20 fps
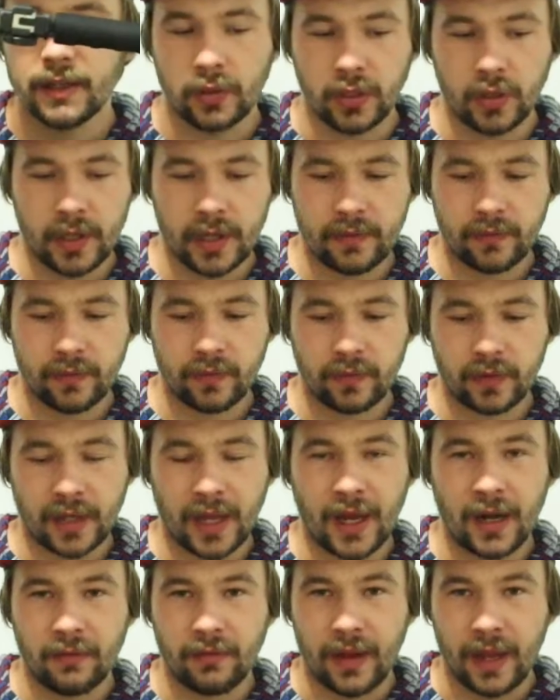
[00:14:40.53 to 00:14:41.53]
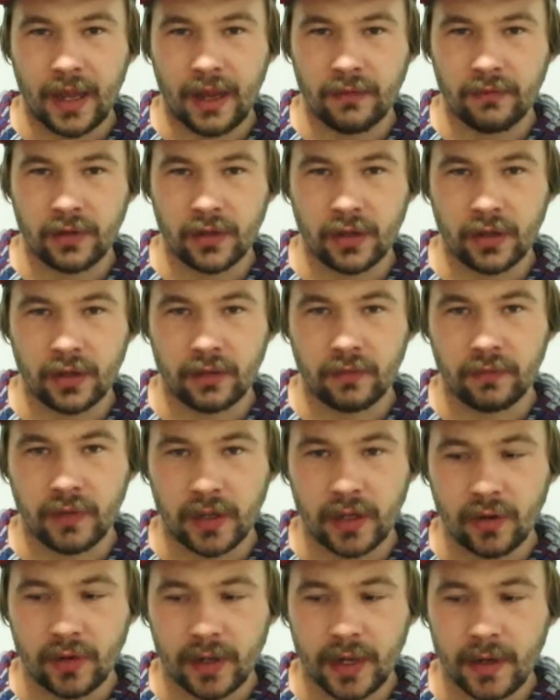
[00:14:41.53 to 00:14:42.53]
And you have kind of a heavier
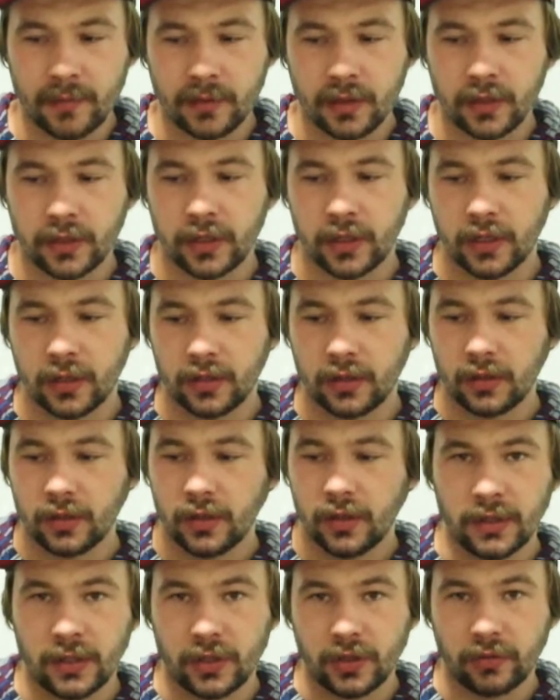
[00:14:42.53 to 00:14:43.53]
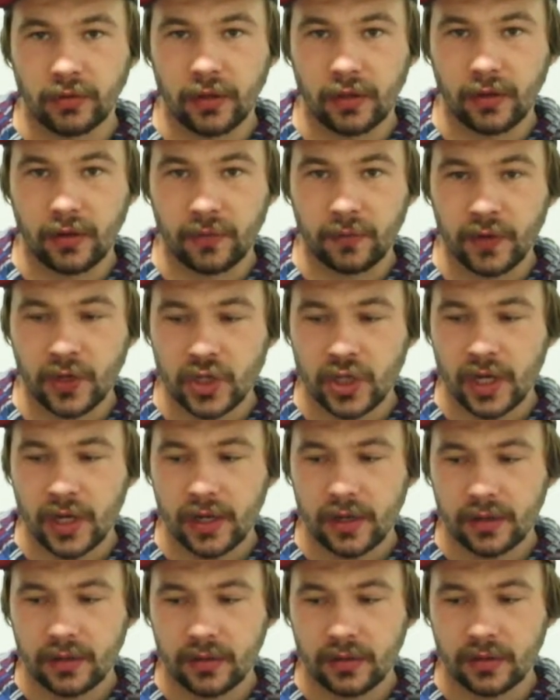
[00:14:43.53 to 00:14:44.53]
video camera on here, and then you run out of
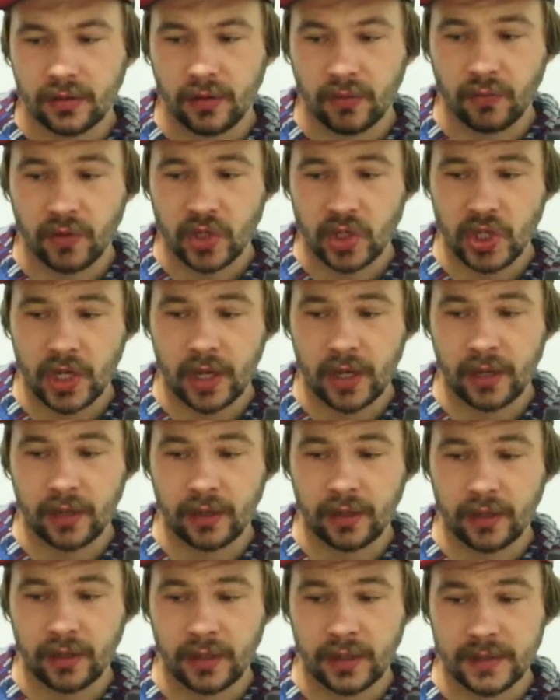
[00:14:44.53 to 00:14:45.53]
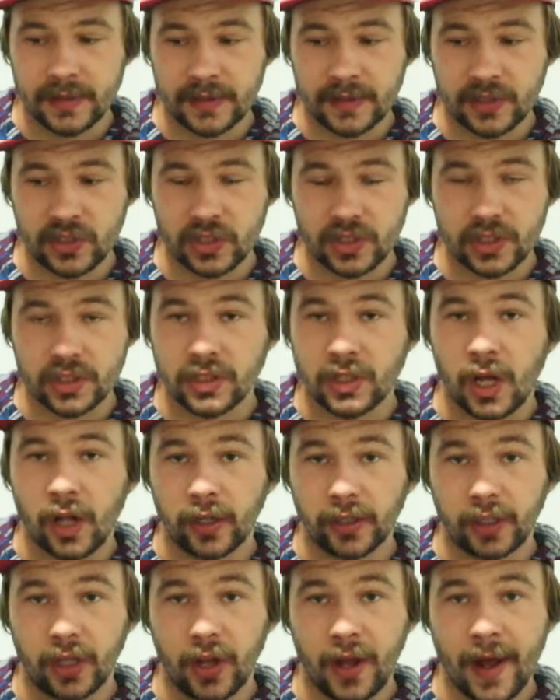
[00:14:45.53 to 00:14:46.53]
fisheye. The fisheye is just
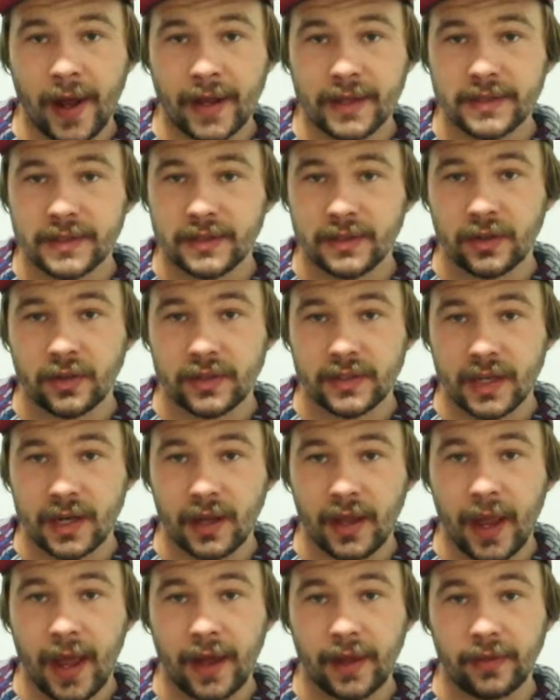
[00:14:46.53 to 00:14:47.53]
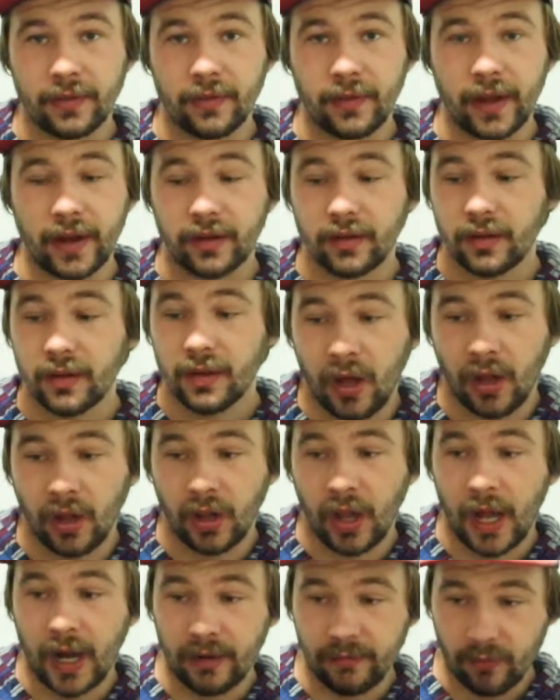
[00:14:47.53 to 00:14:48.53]
solid glass, so it's going to add like a
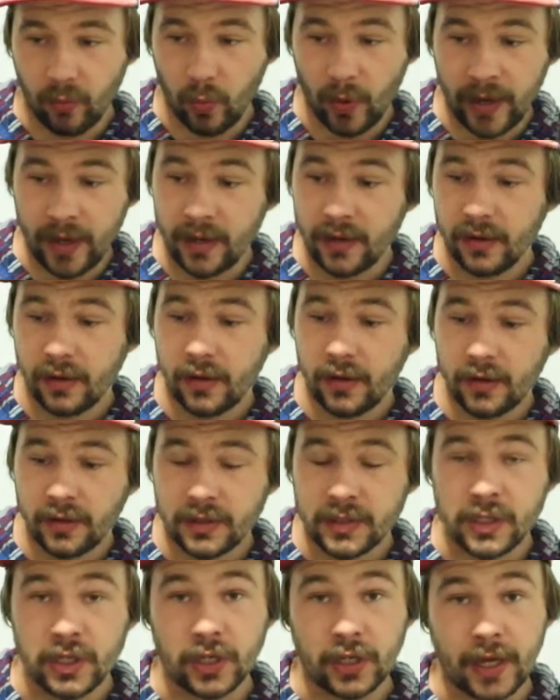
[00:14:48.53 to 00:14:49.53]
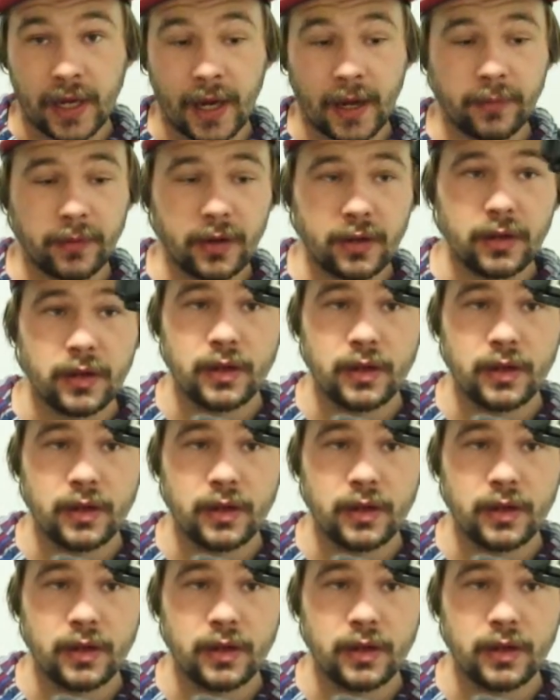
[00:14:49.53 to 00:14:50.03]
lot of weight to your camera.